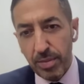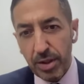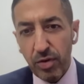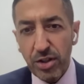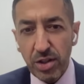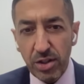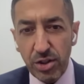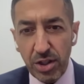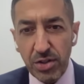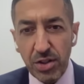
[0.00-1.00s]
economic, racial
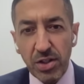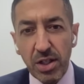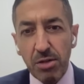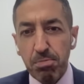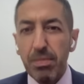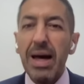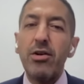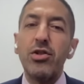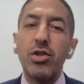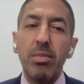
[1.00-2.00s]
injustice,
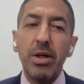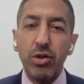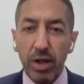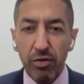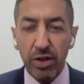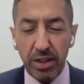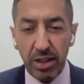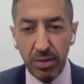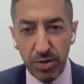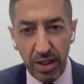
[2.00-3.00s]
matters so much to everything
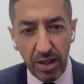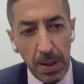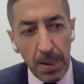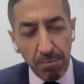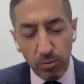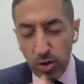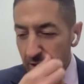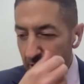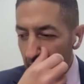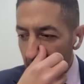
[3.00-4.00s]
that I'm saying.
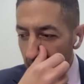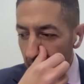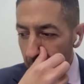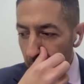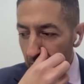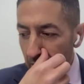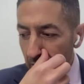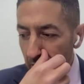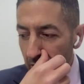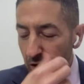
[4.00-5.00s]
So let's take
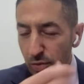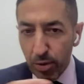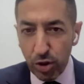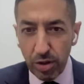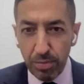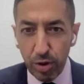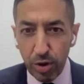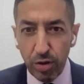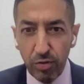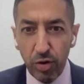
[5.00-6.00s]
the disproportionate
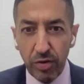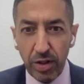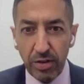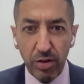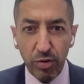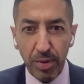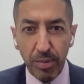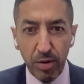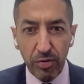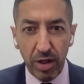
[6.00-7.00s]
burden of COVID-19 for
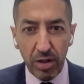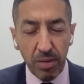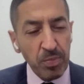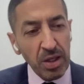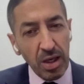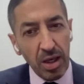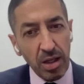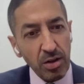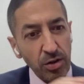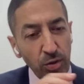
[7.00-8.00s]
people of color.
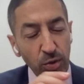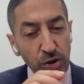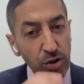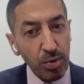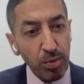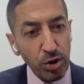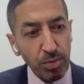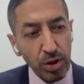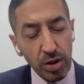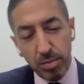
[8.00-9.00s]
And there was
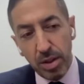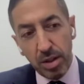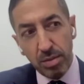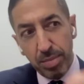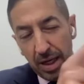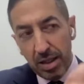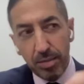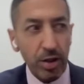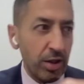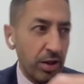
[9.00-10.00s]
disproportionate burden among
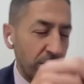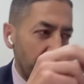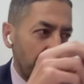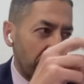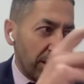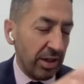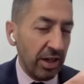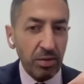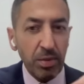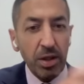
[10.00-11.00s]
Black Americans, among
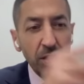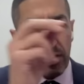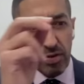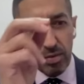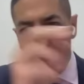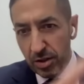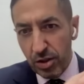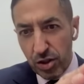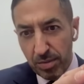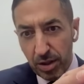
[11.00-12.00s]
Latinx Americans, among
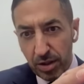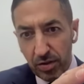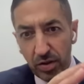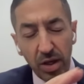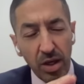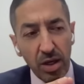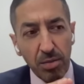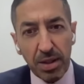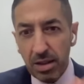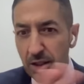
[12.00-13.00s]
Indigenous Americans.
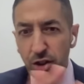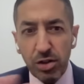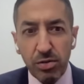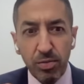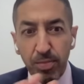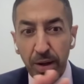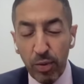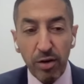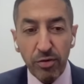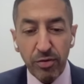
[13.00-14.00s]
But let's just,
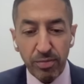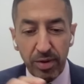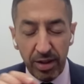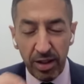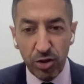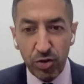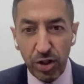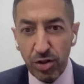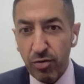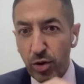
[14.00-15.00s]
by way of
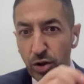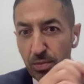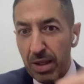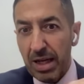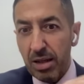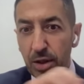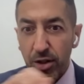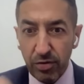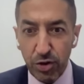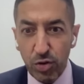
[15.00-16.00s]
illustration, focus on Black
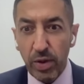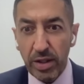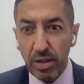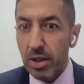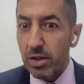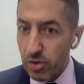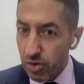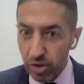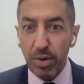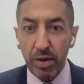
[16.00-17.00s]
Americans versus white
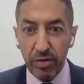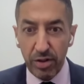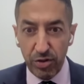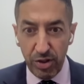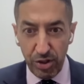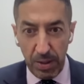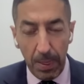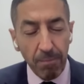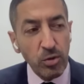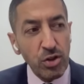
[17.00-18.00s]
Americans, just by way of
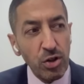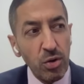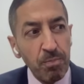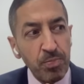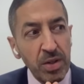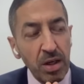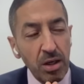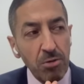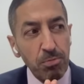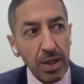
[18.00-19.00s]
illustration. So
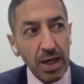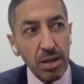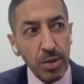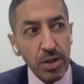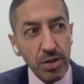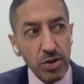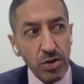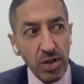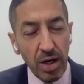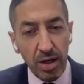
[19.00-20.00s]
Black
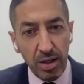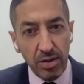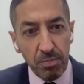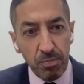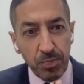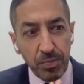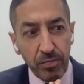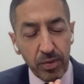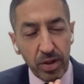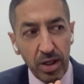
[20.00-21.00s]
Americans died
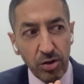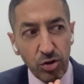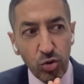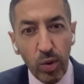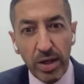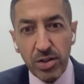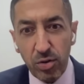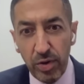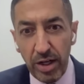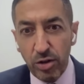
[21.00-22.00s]
at
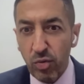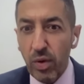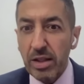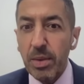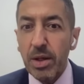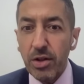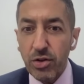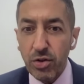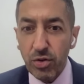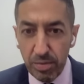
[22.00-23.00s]
twice the rate of white
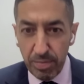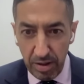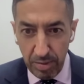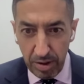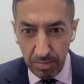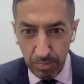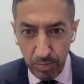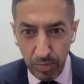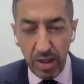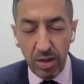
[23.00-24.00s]
Americans during the pandemic.
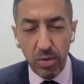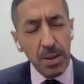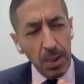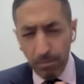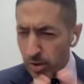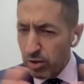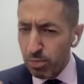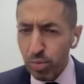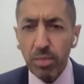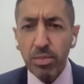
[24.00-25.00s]
Now,
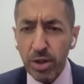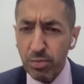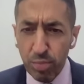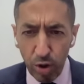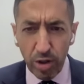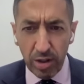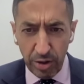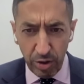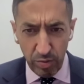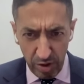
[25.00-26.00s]
that's
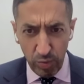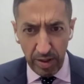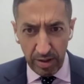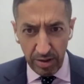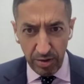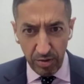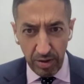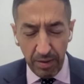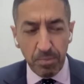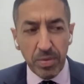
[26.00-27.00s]
broadly known, that's widely
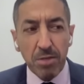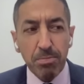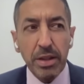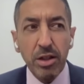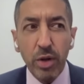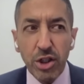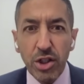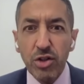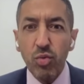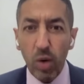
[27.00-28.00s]
known. But the
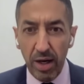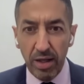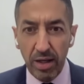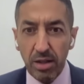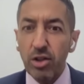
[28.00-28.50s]
question is why?